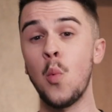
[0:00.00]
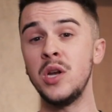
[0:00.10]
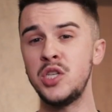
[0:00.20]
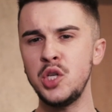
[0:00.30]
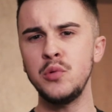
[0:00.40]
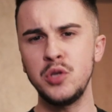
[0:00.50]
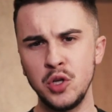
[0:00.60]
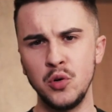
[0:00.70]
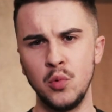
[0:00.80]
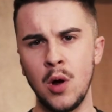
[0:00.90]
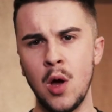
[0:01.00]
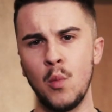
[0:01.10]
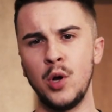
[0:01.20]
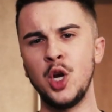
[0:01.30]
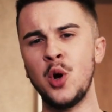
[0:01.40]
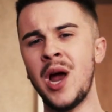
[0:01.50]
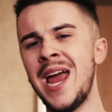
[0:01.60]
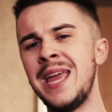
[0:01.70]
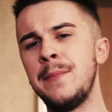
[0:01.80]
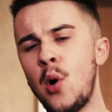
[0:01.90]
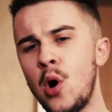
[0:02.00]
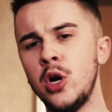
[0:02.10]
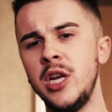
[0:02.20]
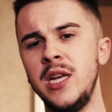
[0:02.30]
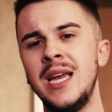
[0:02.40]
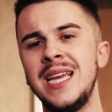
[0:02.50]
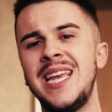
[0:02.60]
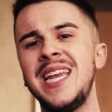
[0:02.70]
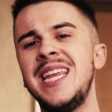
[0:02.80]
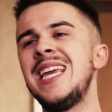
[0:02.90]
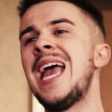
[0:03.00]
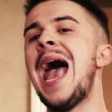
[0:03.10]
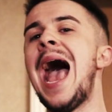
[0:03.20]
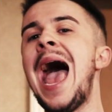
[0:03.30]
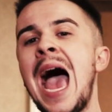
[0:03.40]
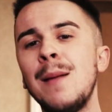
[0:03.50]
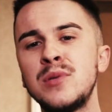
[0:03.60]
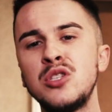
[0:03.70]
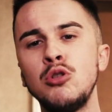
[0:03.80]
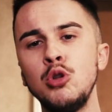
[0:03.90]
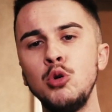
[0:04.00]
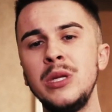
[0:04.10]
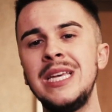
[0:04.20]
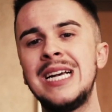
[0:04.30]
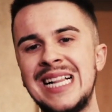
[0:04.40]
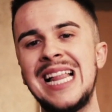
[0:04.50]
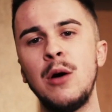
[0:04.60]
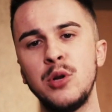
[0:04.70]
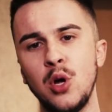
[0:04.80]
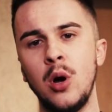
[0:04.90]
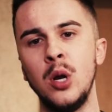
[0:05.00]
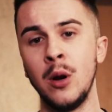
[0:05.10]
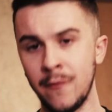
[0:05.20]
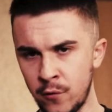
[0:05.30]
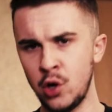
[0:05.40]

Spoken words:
what do you do when you're at a party getting absolutely clowned on for